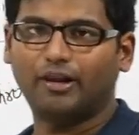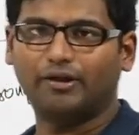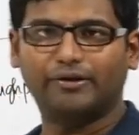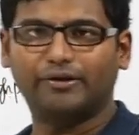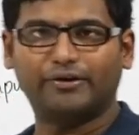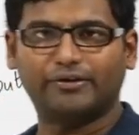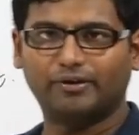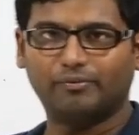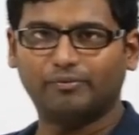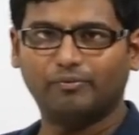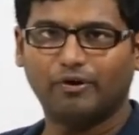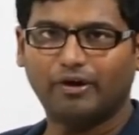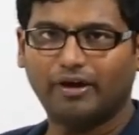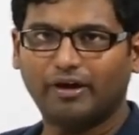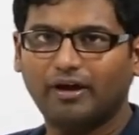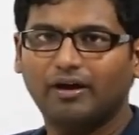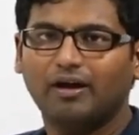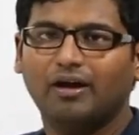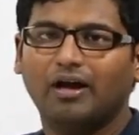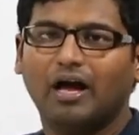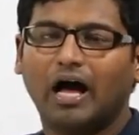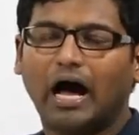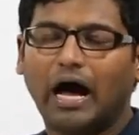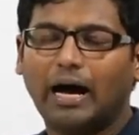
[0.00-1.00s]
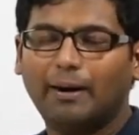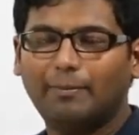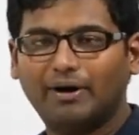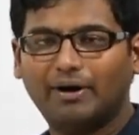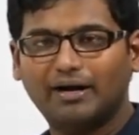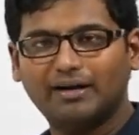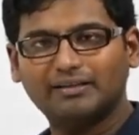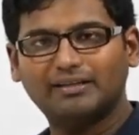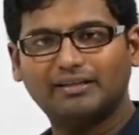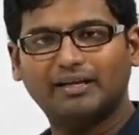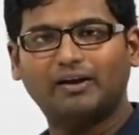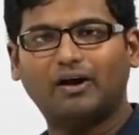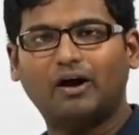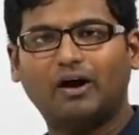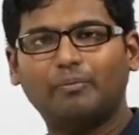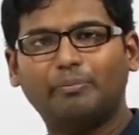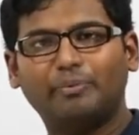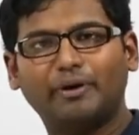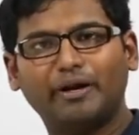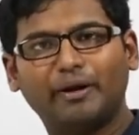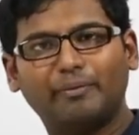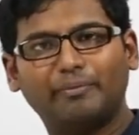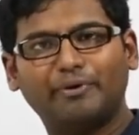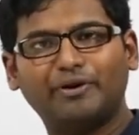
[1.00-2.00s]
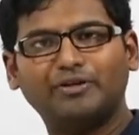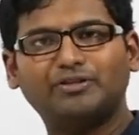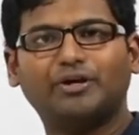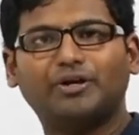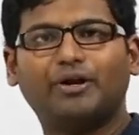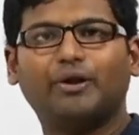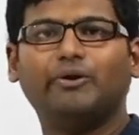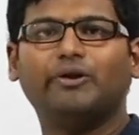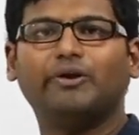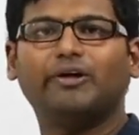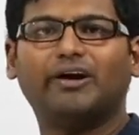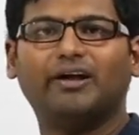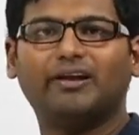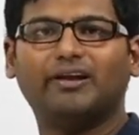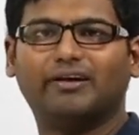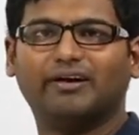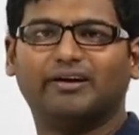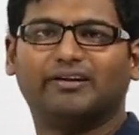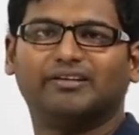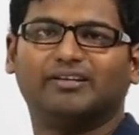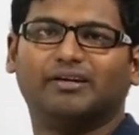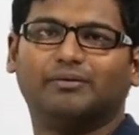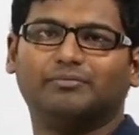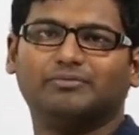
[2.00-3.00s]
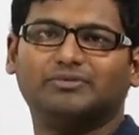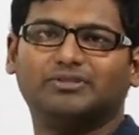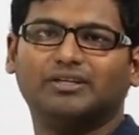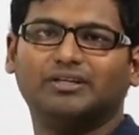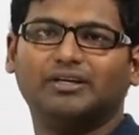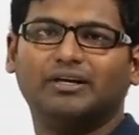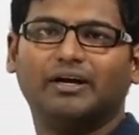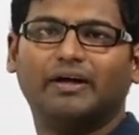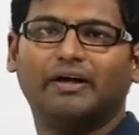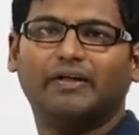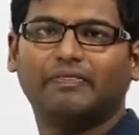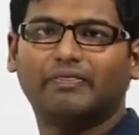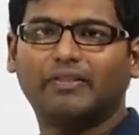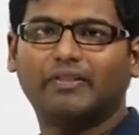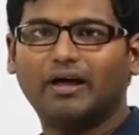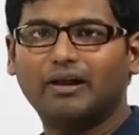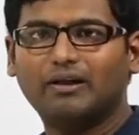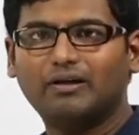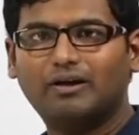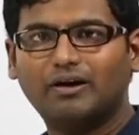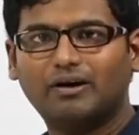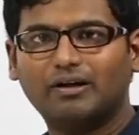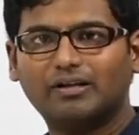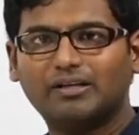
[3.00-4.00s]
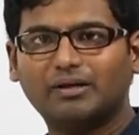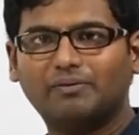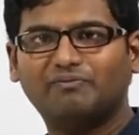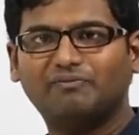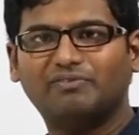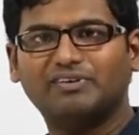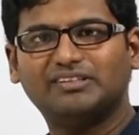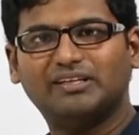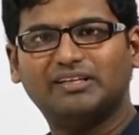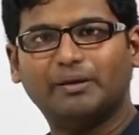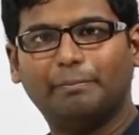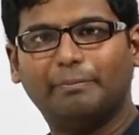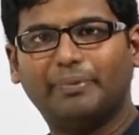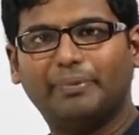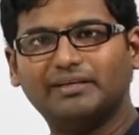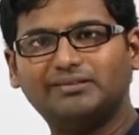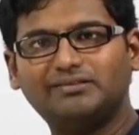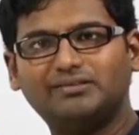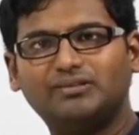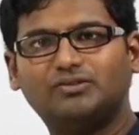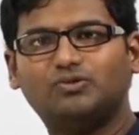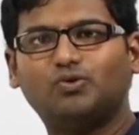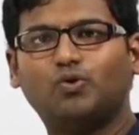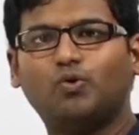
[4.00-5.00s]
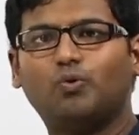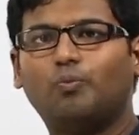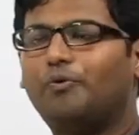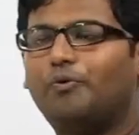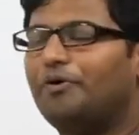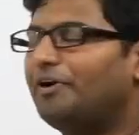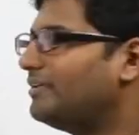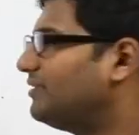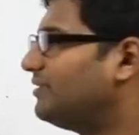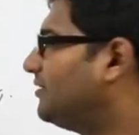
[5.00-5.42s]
algorithm. Okay, among the non-preemptive scheduling algorithms, the algorithm with the best throughput